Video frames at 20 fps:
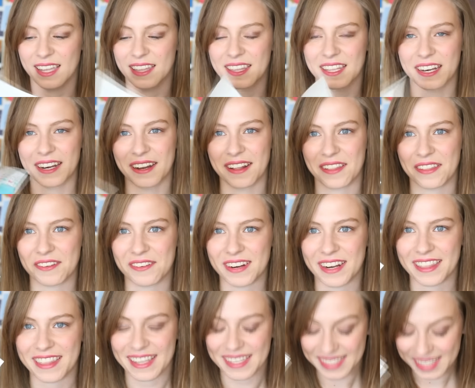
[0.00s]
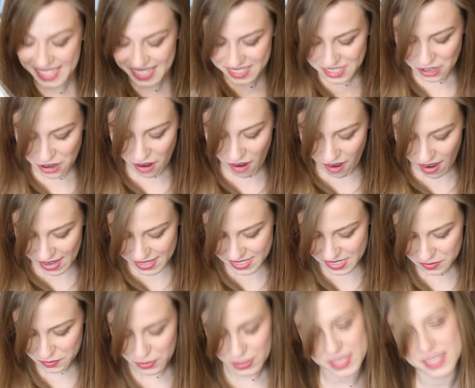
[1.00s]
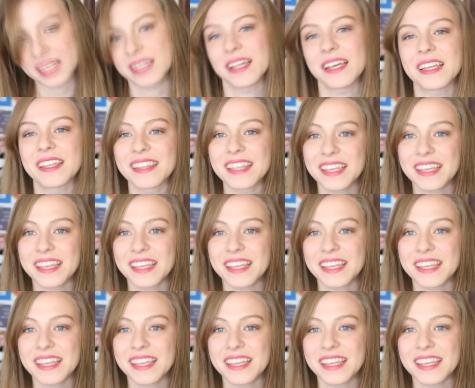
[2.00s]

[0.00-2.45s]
And then another one of these. These are awesome, Priscilla.